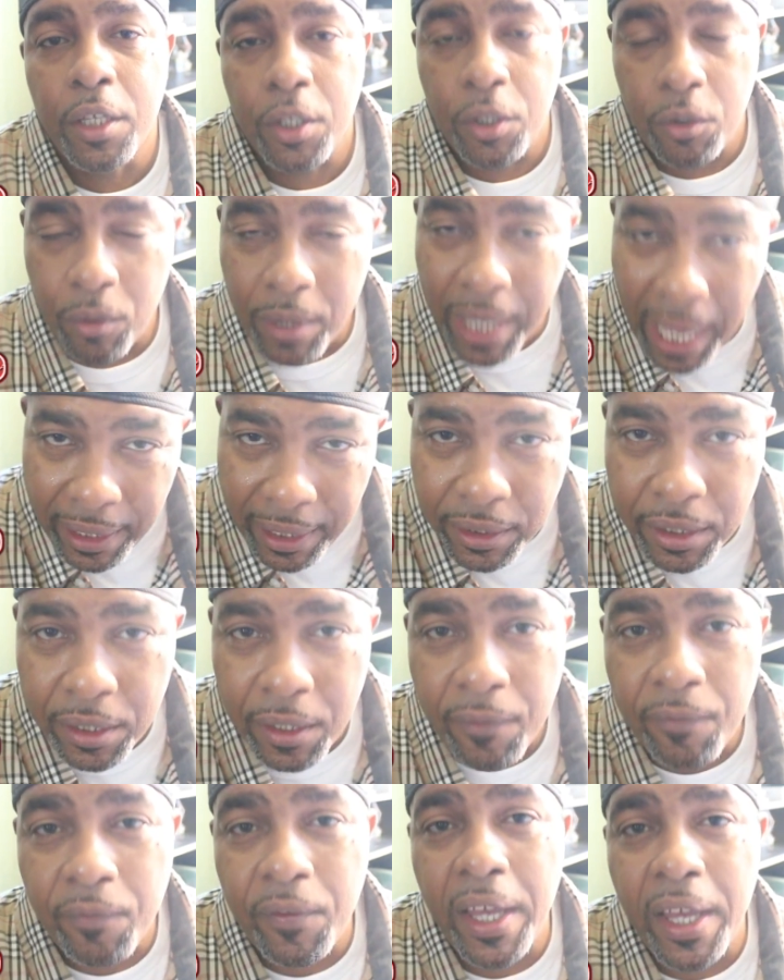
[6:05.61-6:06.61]
you got
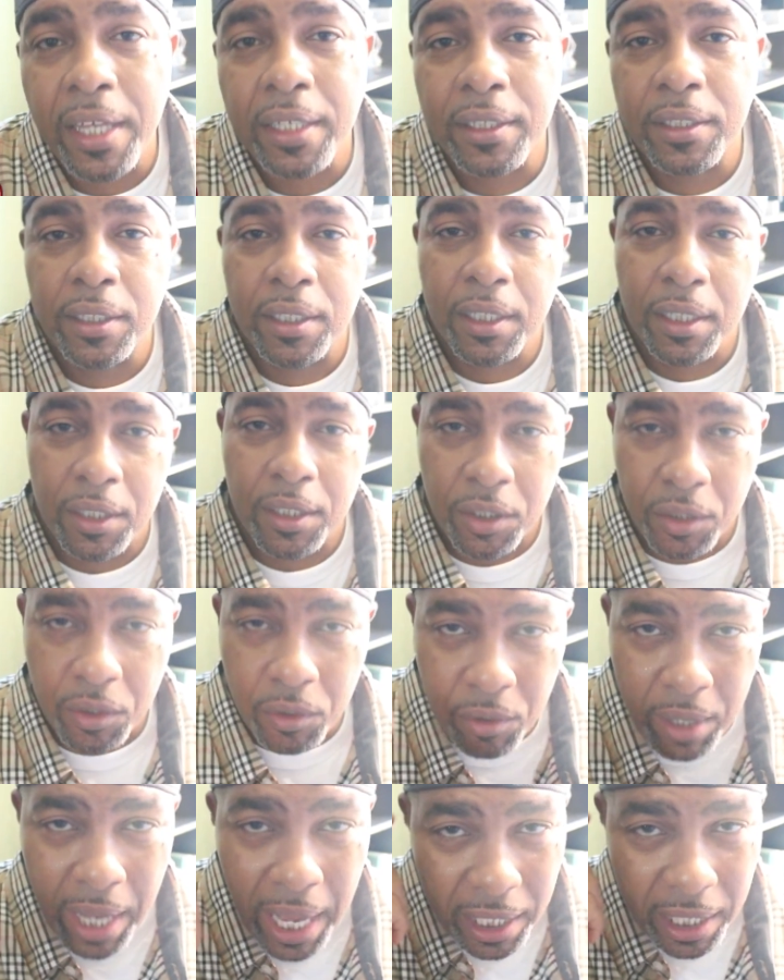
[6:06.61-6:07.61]
to invest.
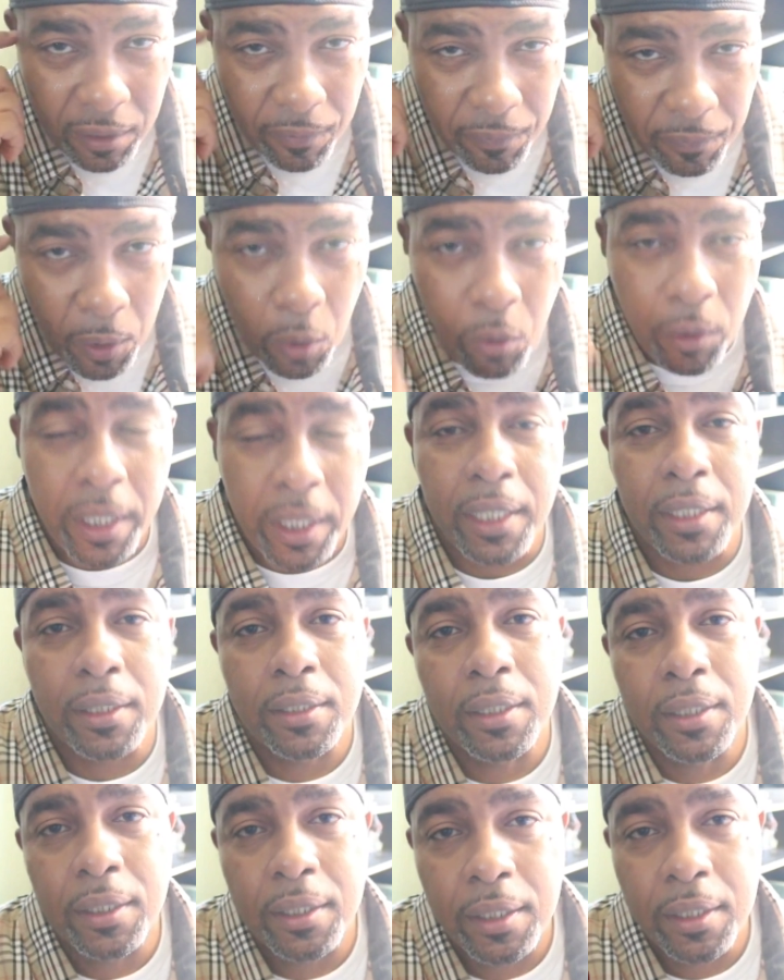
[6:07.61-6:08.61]
You got to
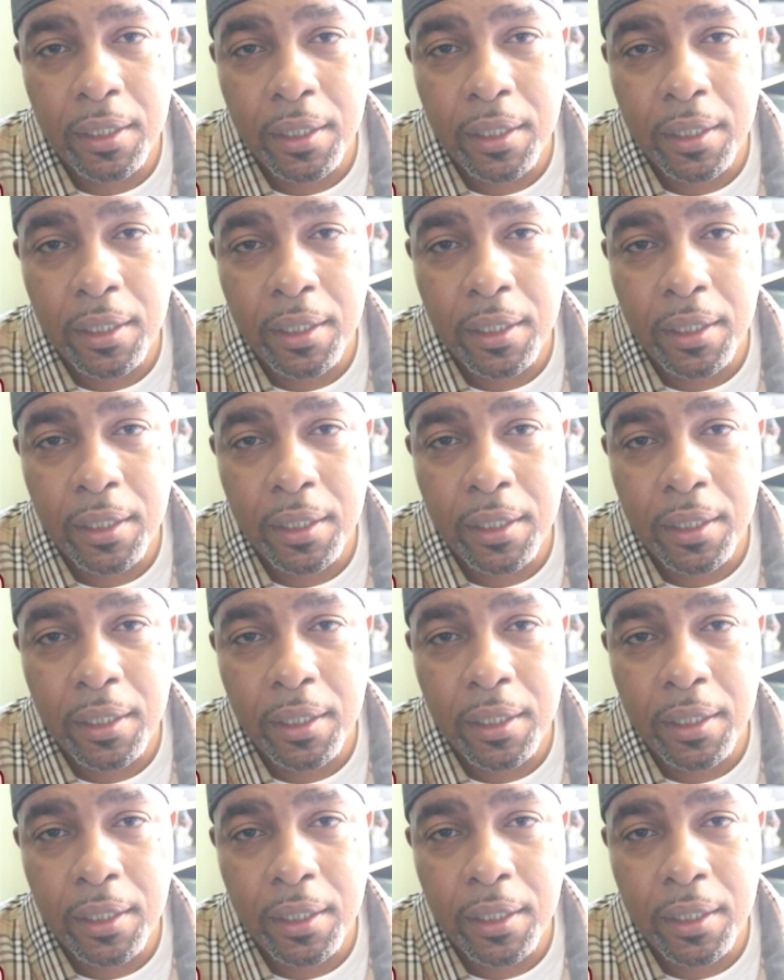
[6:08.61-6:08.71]
focus.